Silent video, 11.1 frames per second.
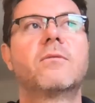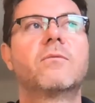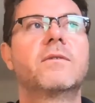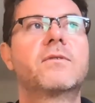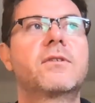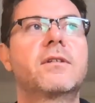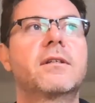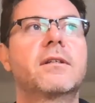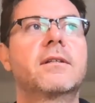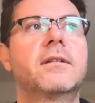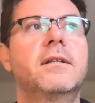We've
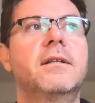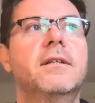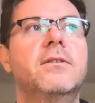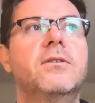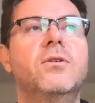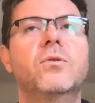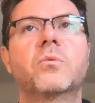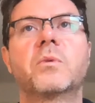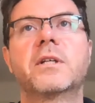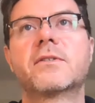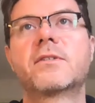seen new
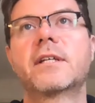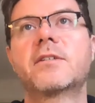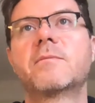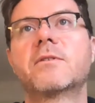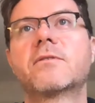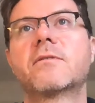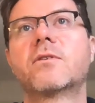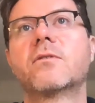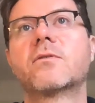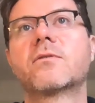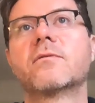reassessments of
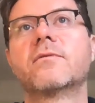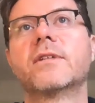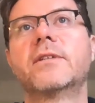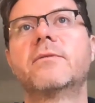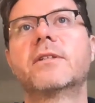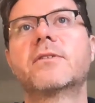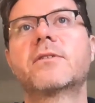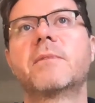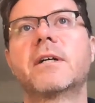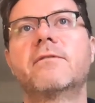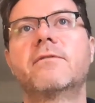coastal flood risk
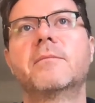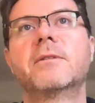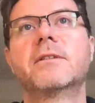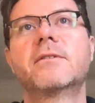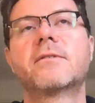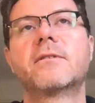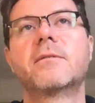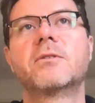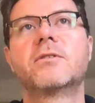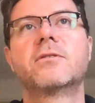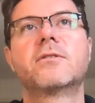by FEMA, so the
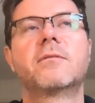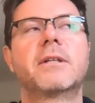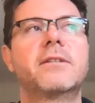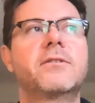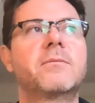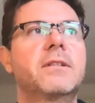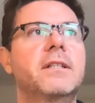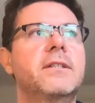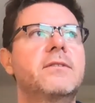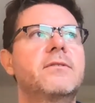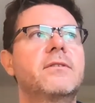Emergency Management
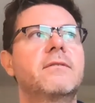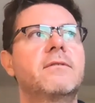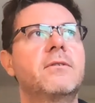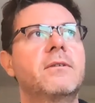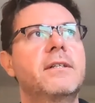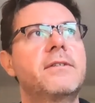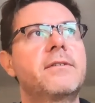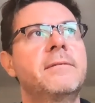Agency of the US,